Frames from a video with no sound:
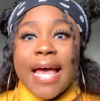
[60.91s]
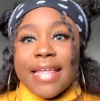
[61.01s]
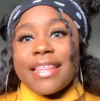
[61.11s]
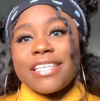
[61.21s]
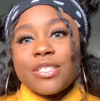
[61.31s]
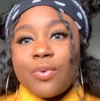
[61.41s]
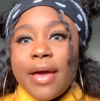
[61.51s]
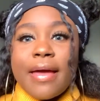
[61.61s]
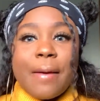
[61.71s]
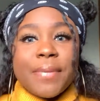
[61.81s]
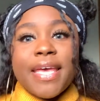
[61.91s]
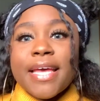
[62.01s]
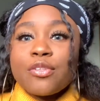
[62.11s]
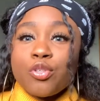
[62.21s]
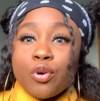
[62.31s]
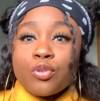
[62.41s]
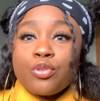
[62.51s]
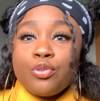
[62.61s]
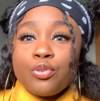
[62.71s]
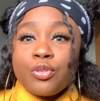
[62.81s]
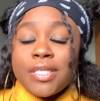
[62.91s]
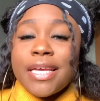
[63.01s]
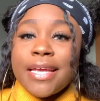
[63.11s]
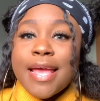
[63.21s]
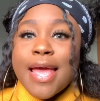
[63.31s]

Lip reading: And that's why I'm here to talk to you today